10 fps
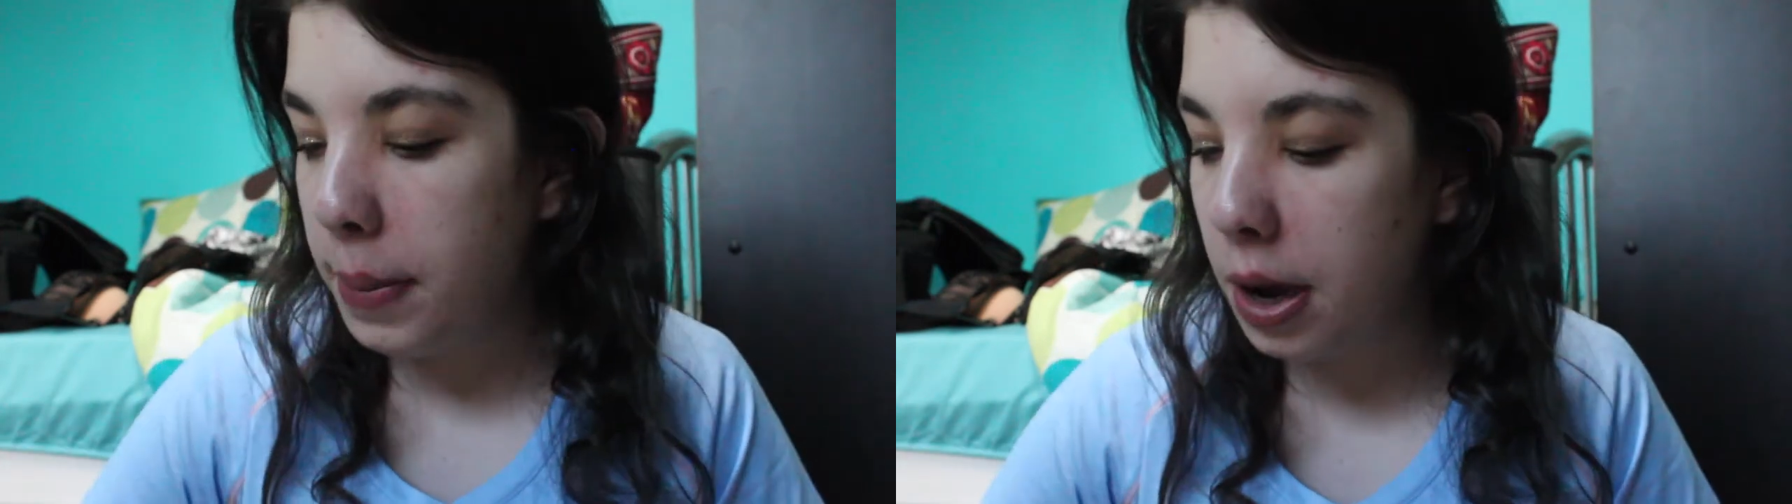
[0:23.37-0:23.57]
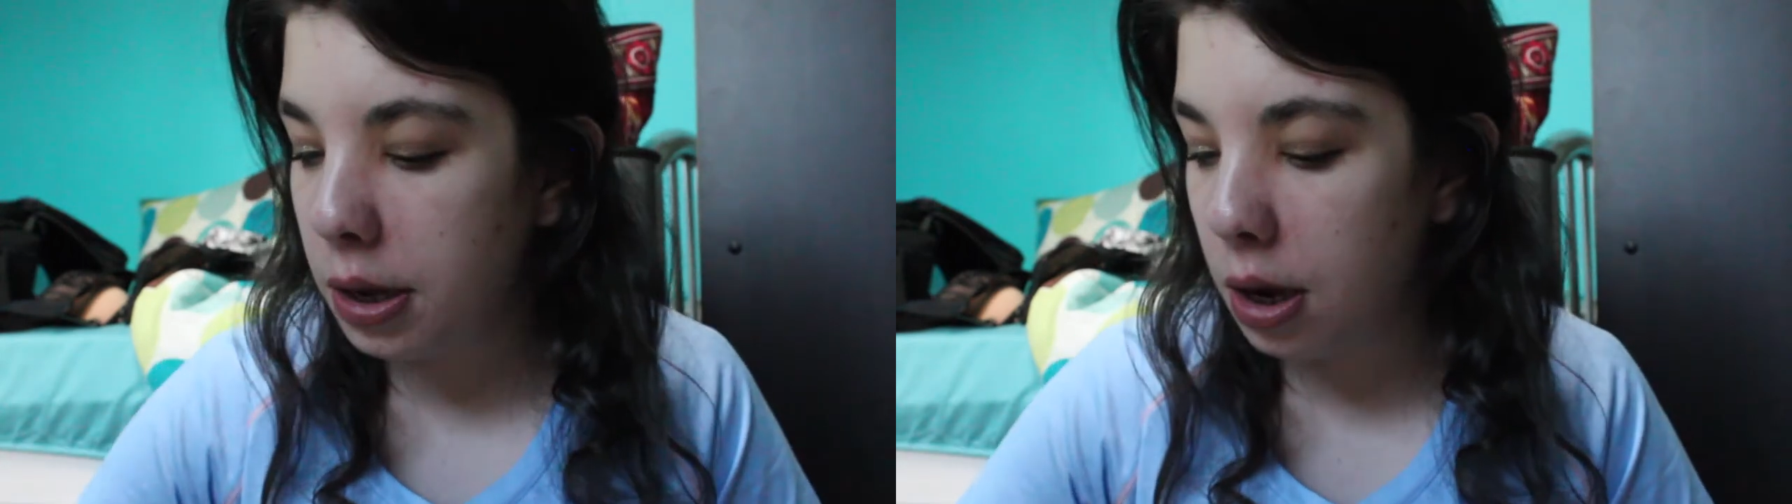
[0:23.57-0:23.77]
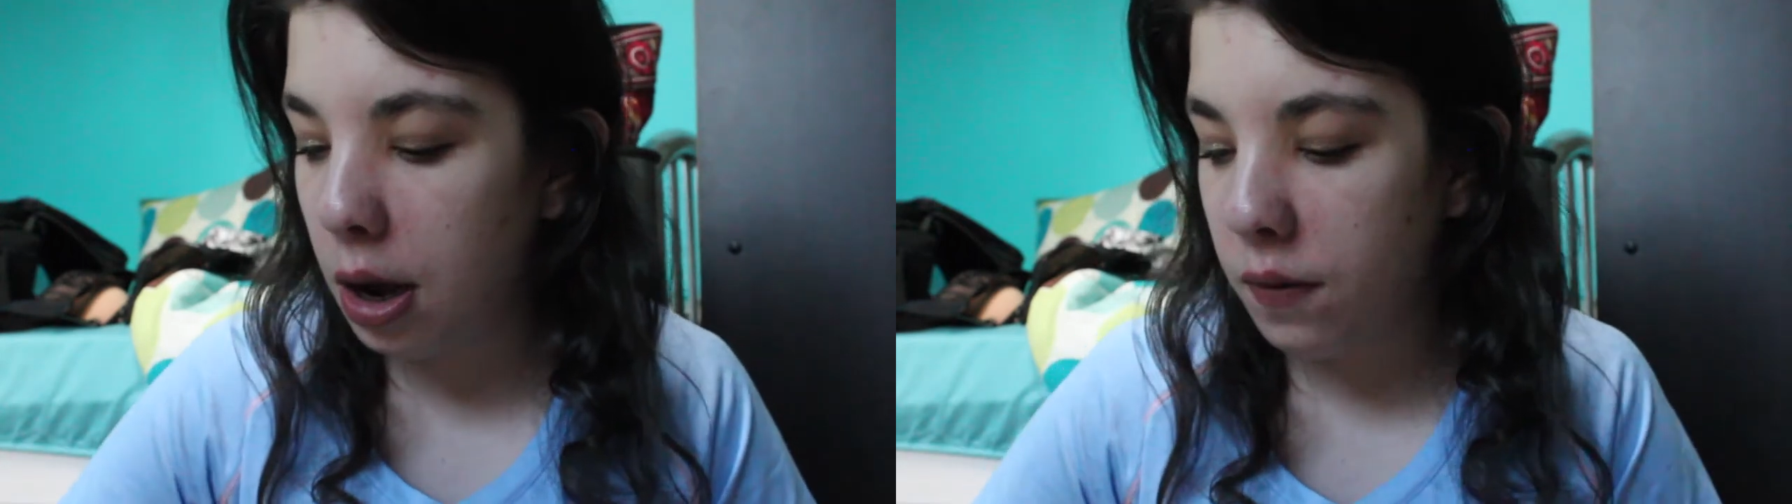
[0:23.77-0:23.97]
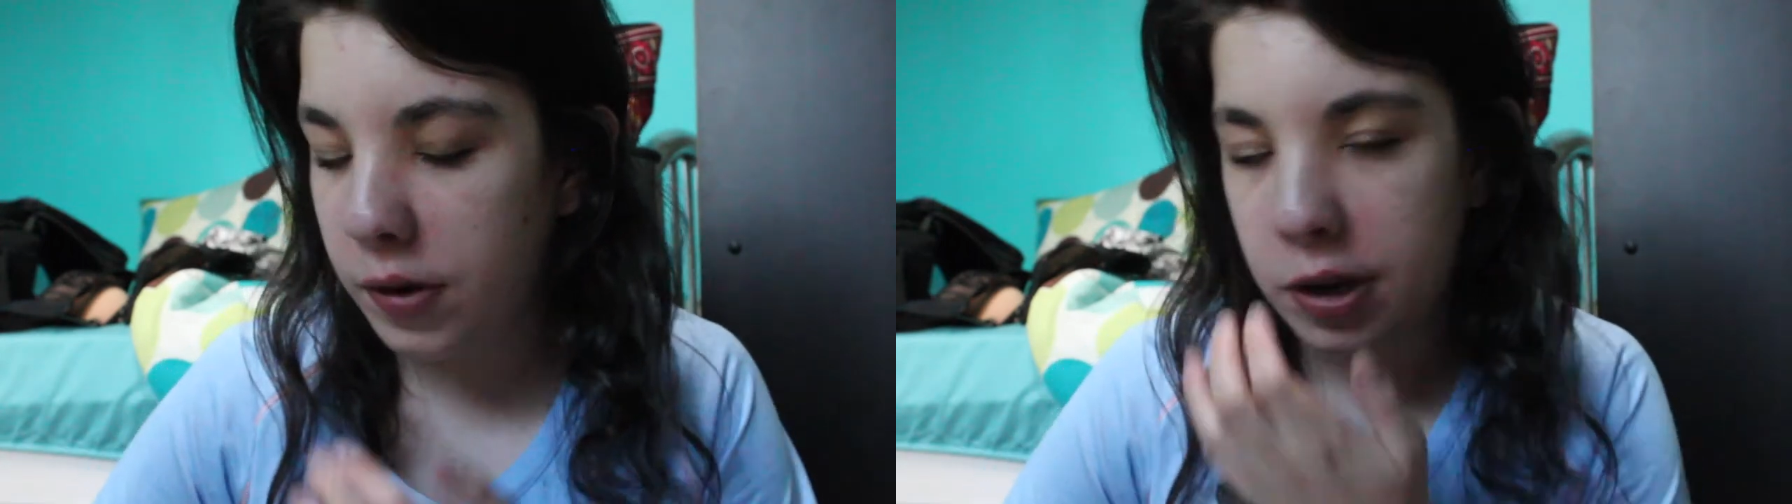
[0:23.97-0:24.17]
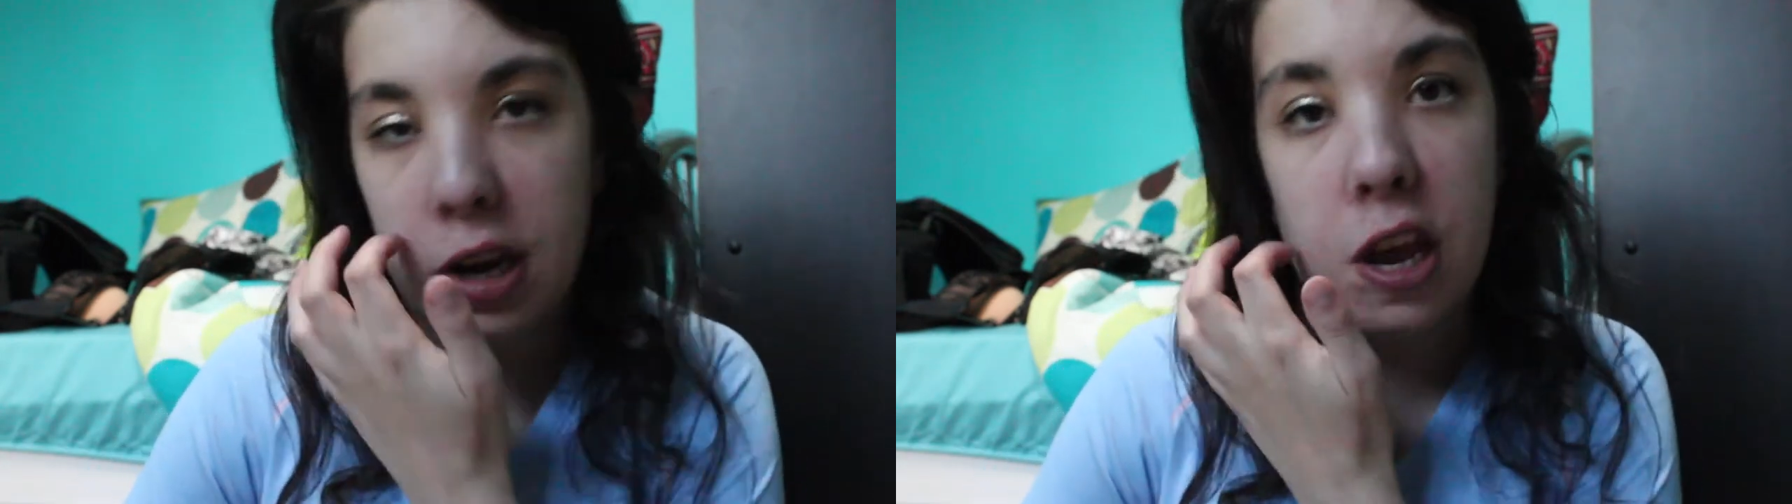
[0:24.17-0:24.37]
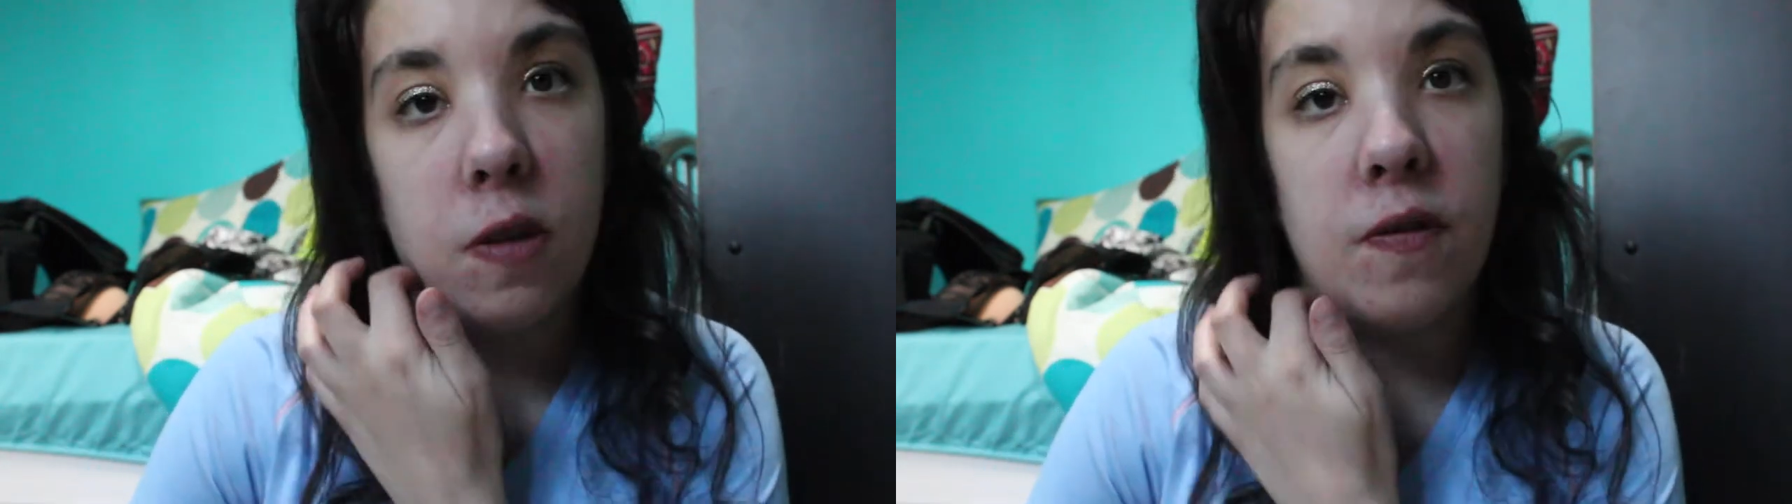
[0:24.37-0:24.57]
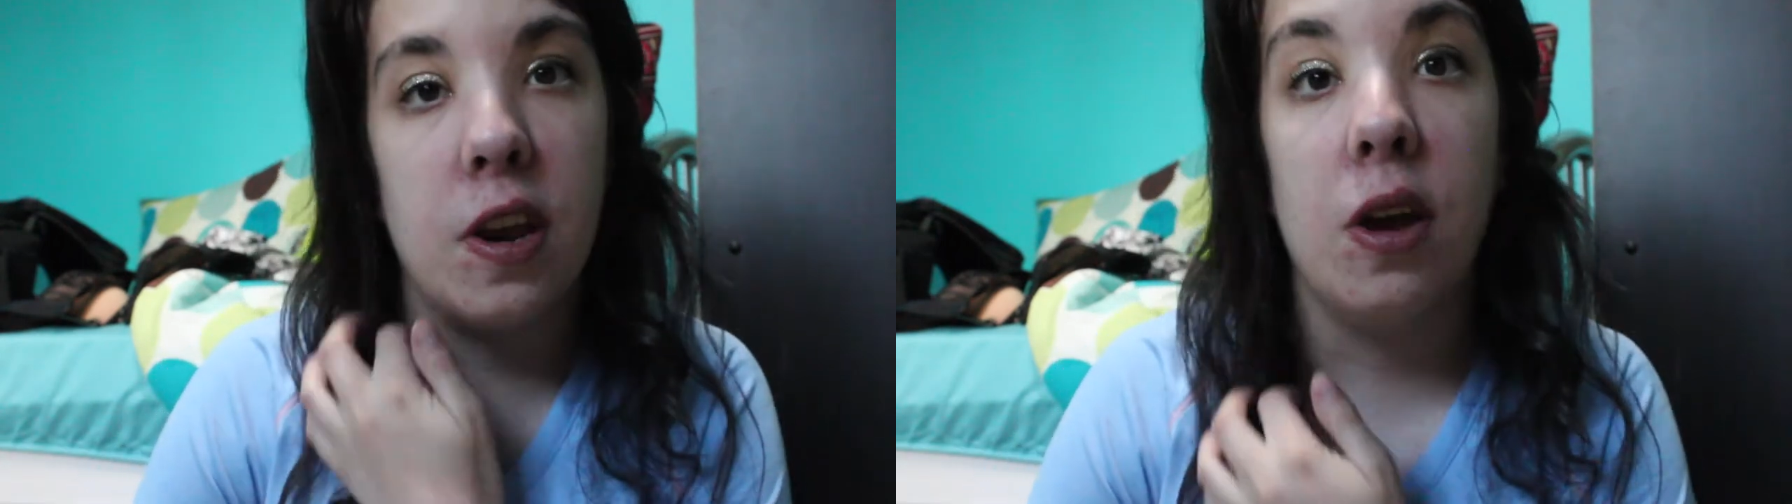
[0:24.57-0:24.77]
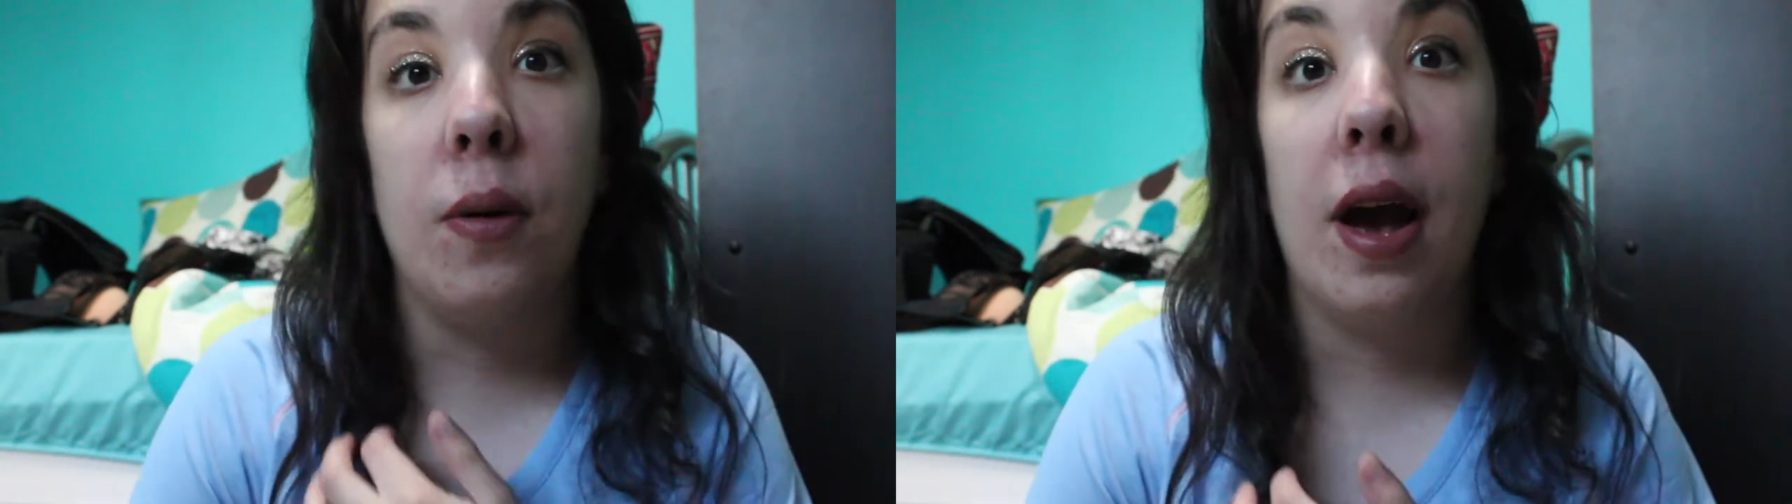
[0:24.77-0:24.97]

but uh, for today's video